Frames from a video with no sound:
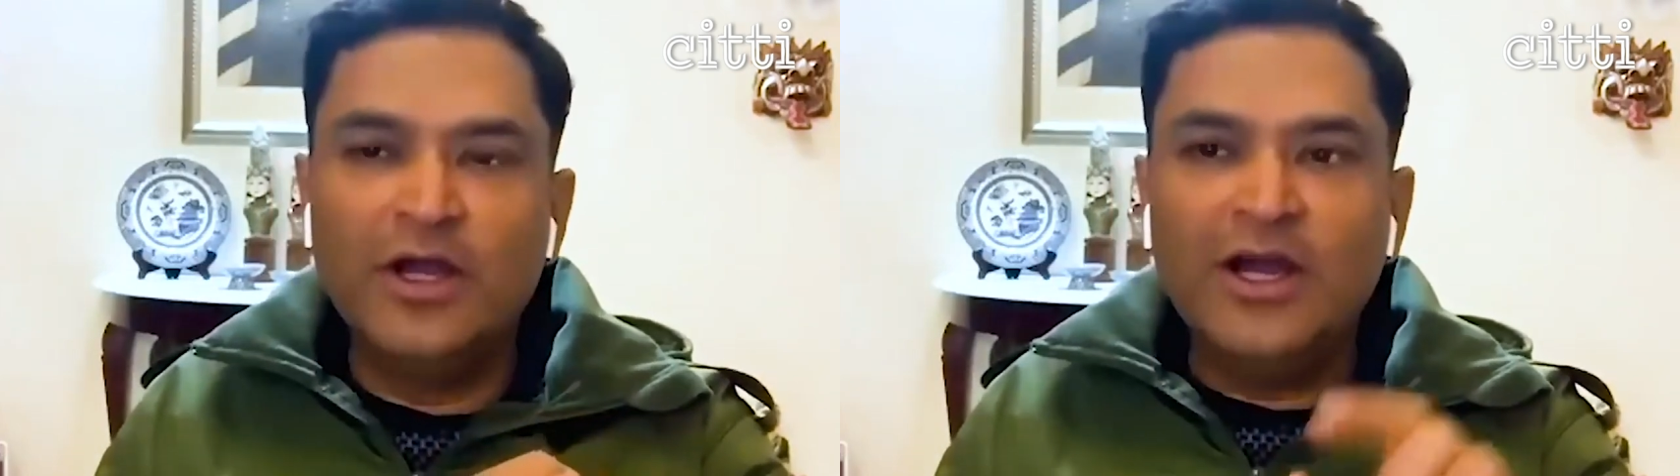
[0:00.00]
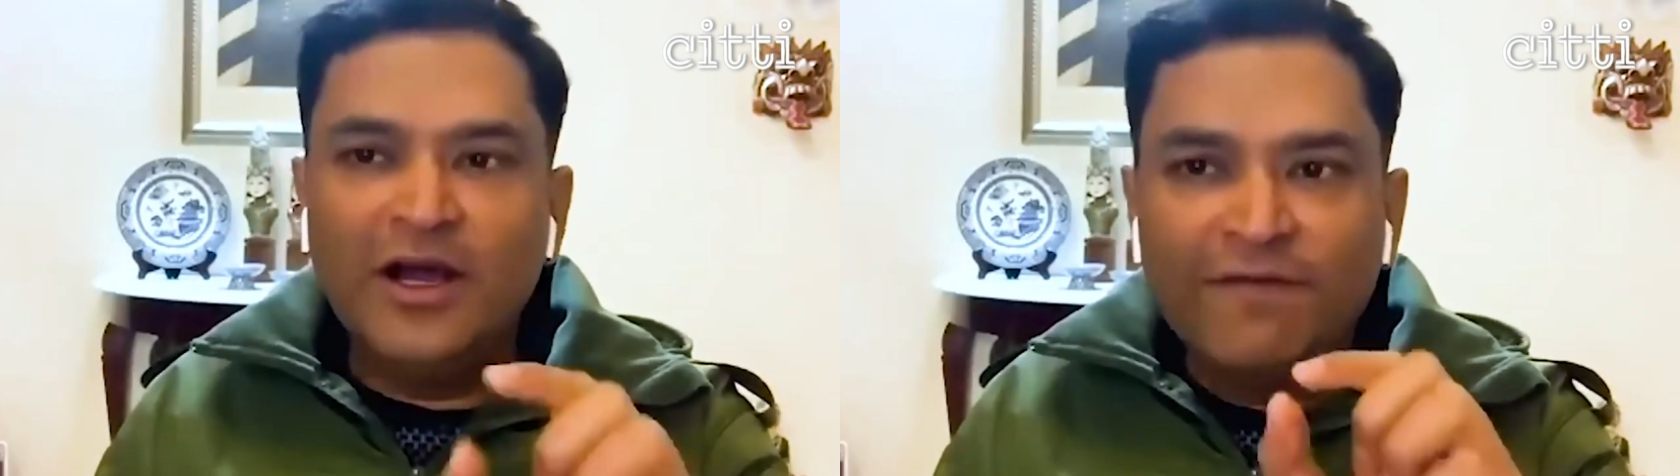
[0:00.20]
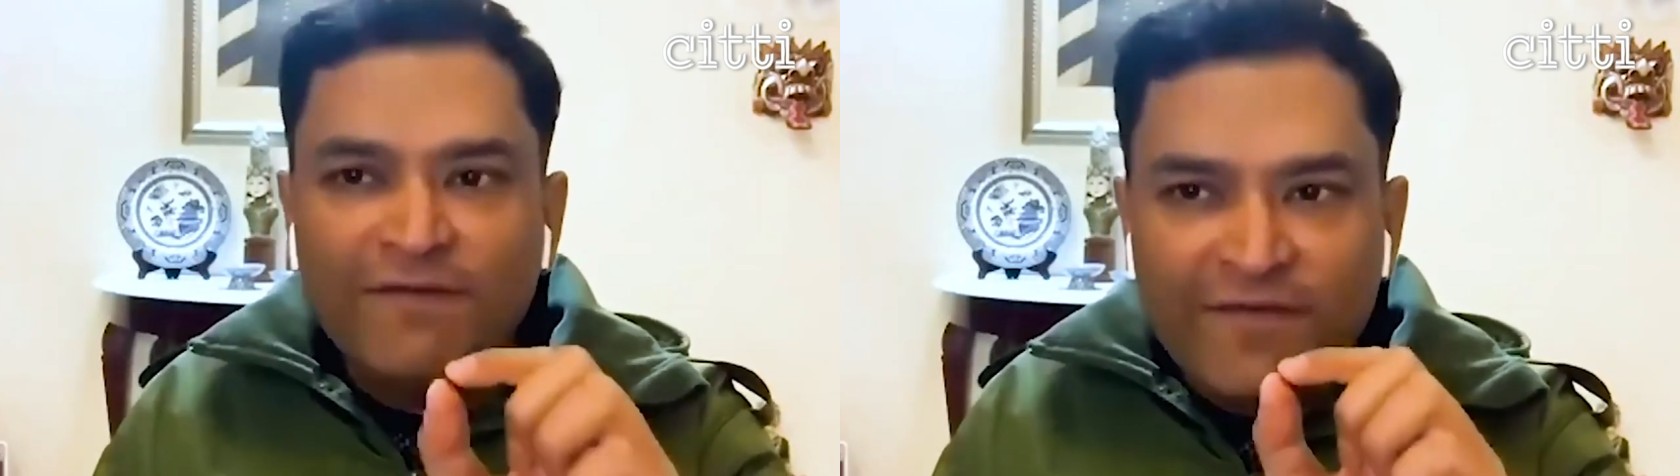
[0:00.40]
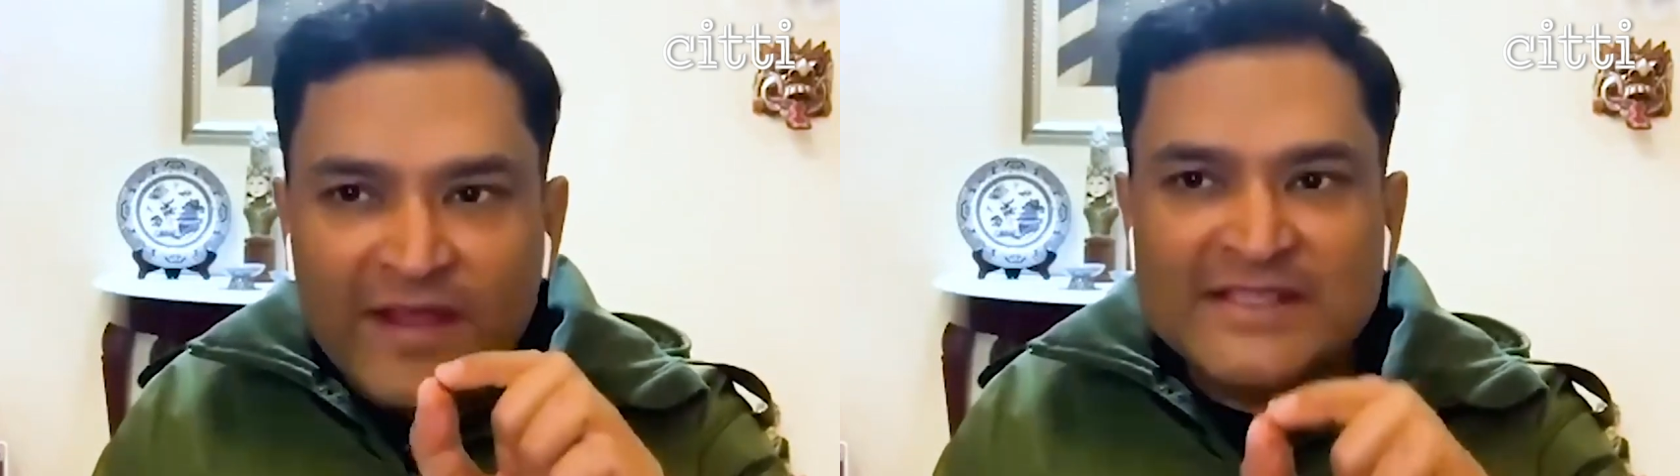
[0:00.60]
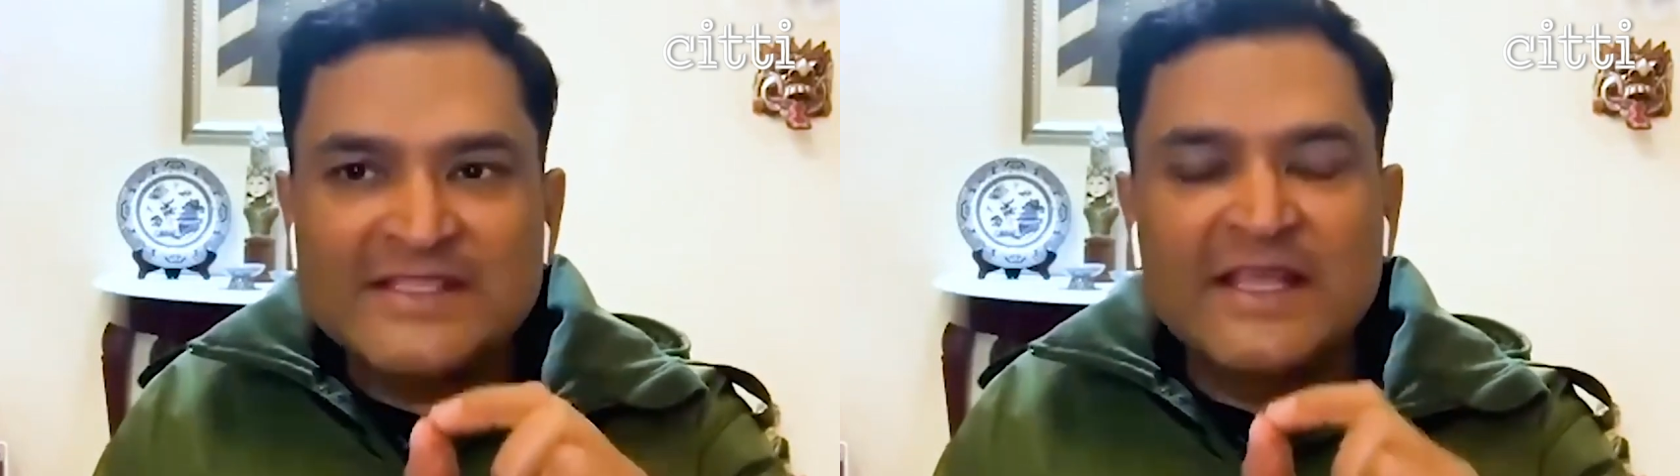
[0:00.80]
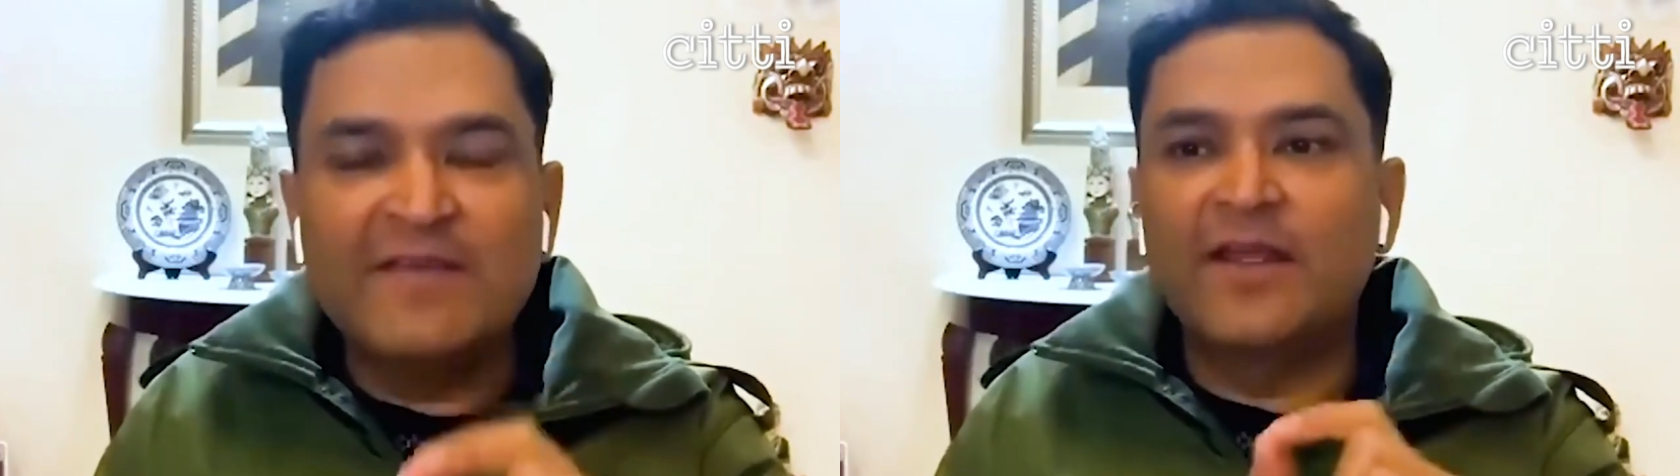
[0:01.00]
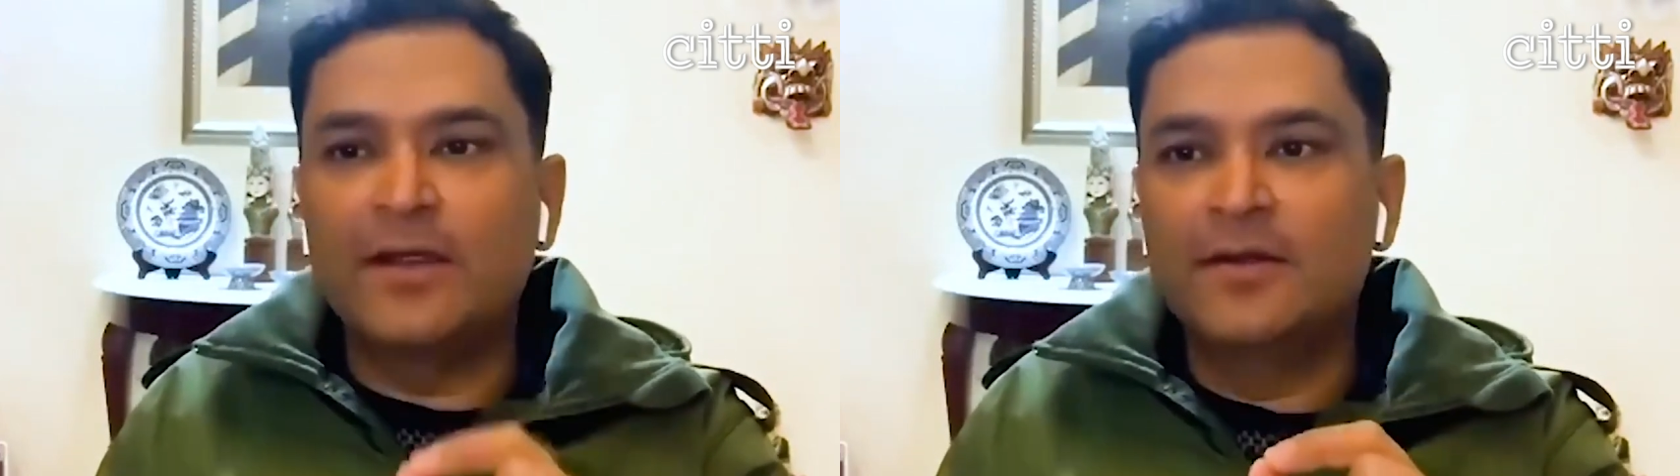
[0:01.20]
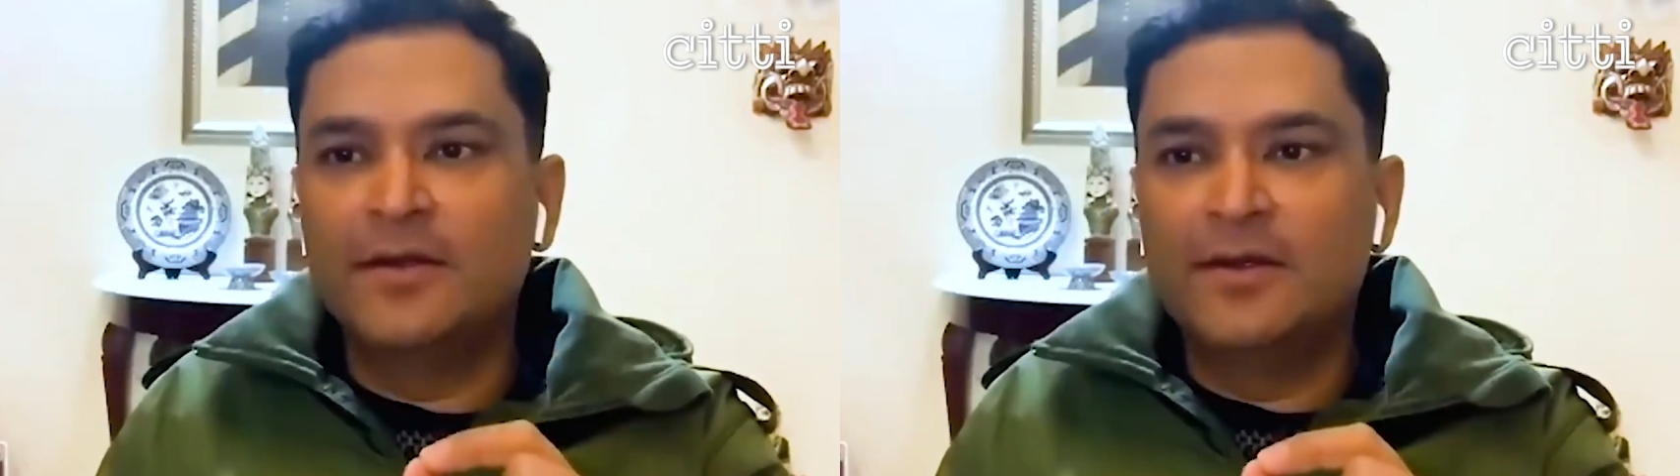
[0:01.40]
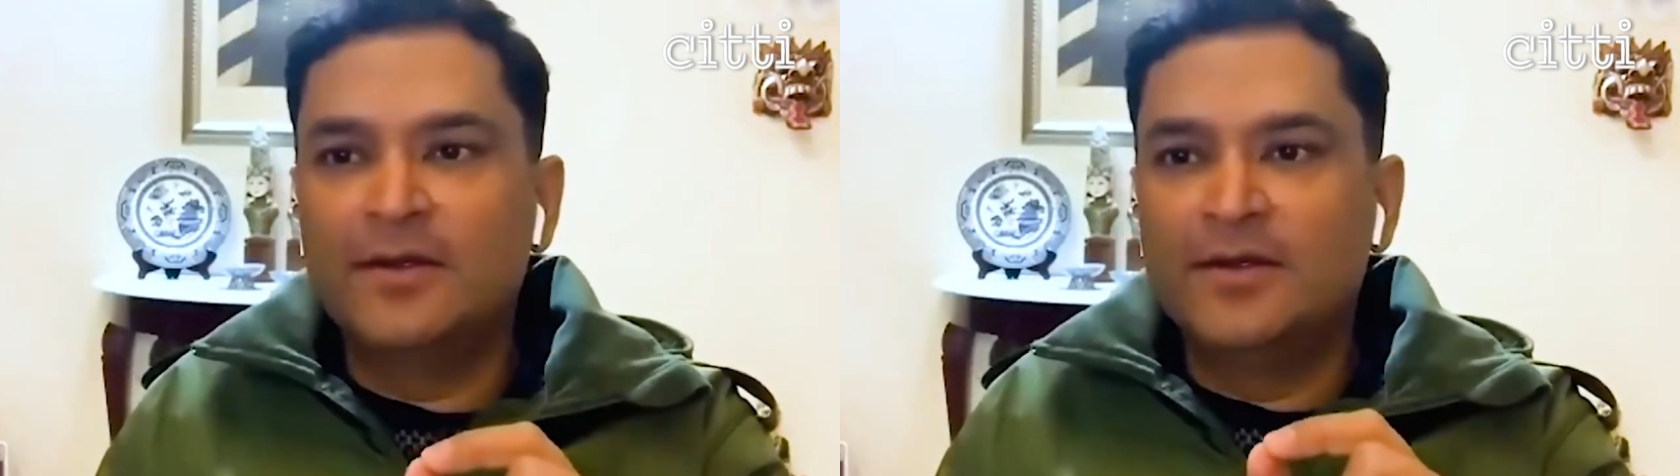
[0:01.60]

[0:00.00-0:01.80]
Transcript: for a face saving